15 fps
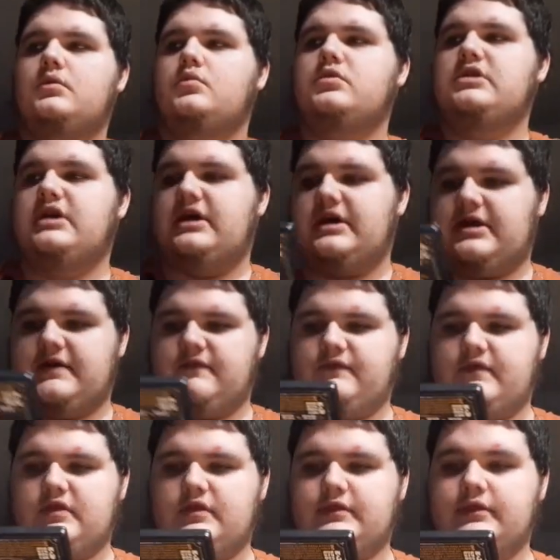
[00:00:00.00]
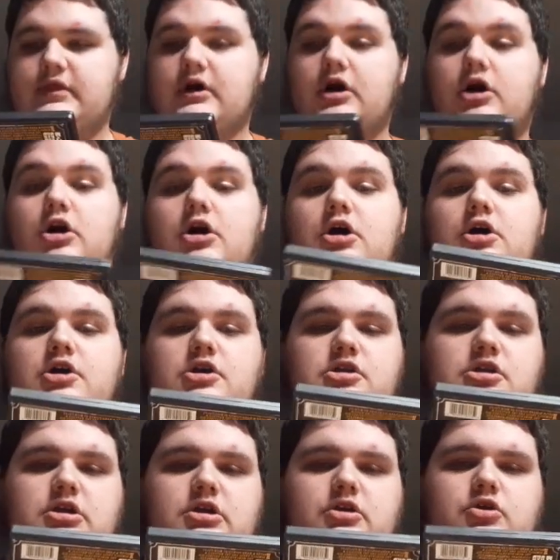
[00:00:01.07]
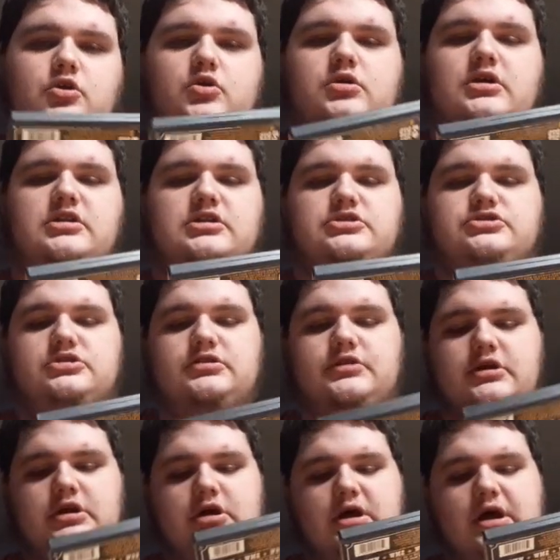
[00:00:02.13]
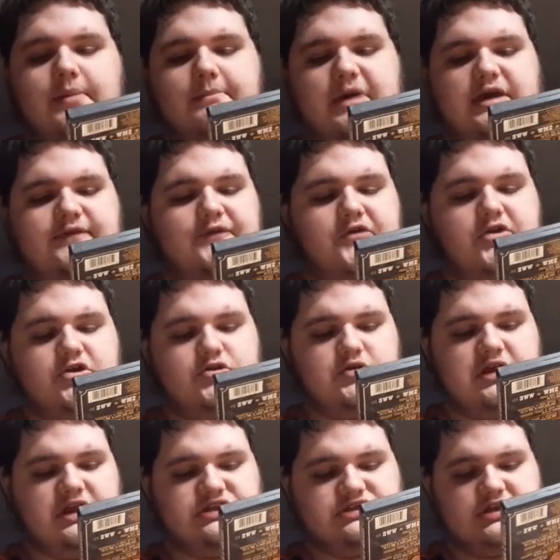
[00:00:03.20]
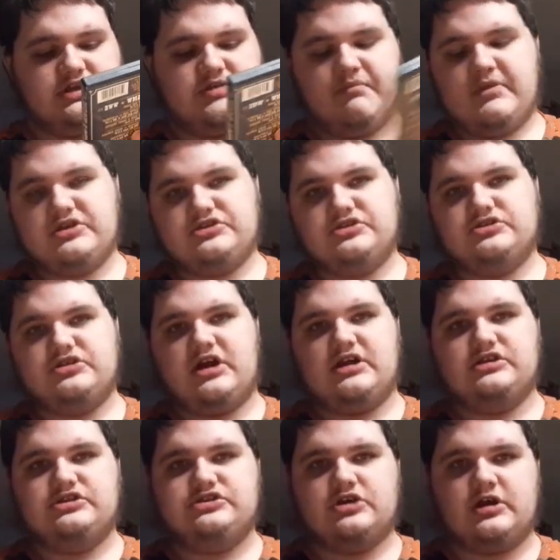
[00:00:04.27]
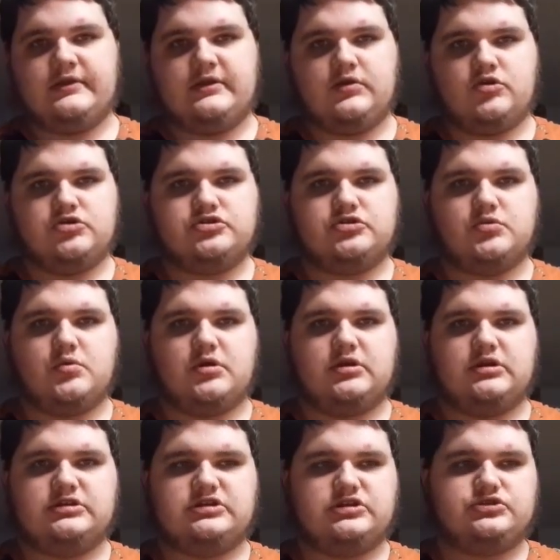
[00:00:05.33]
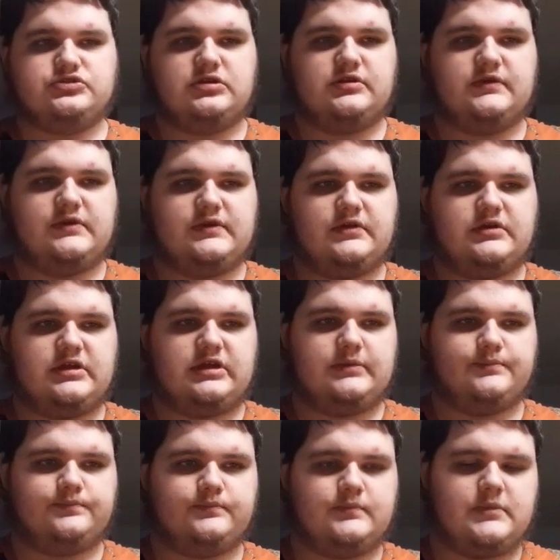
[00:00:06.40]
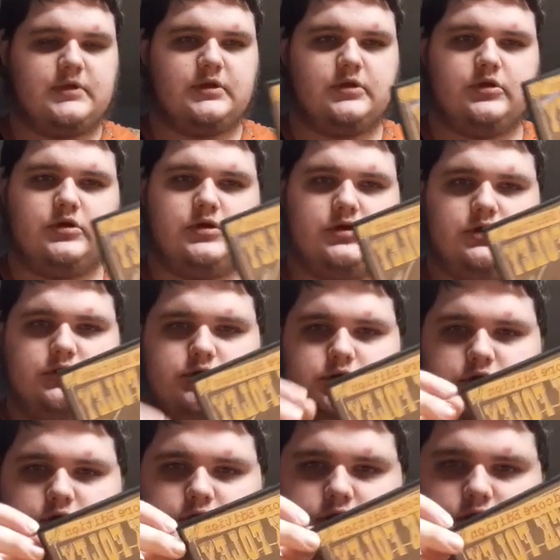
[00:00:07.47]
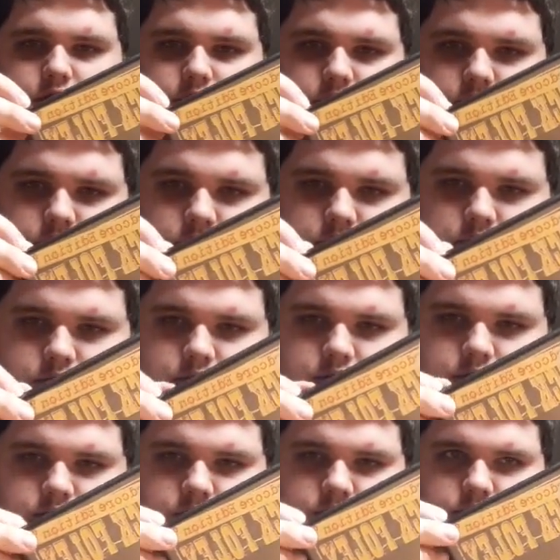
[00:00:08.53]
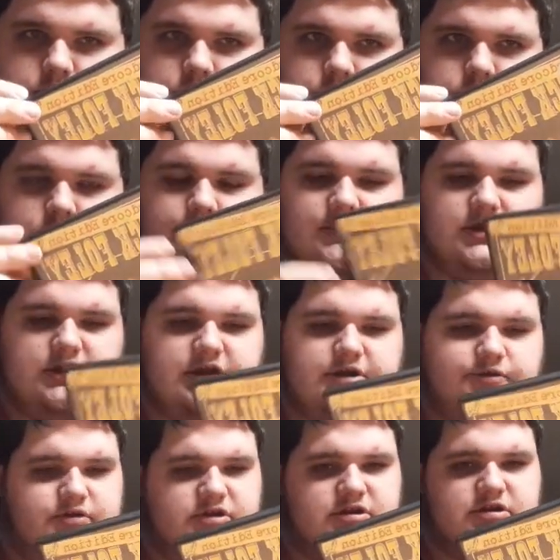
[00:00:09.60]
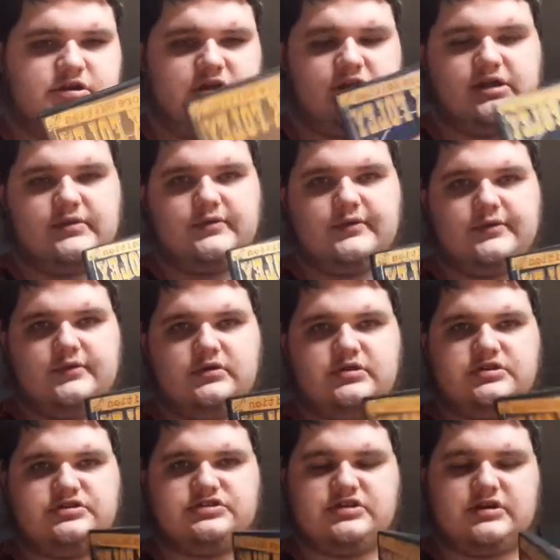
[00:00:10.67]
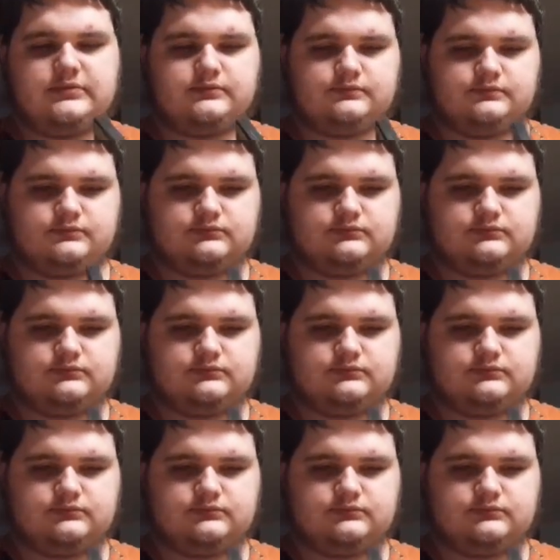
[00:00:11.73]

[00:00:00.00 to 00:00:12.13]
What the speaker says: We have the hardcore edition, Mick Foley, greatest hit and misses. I saw the original one at Dish Trader the other day. And I'm like, I don't need it. I got the 3-disc set.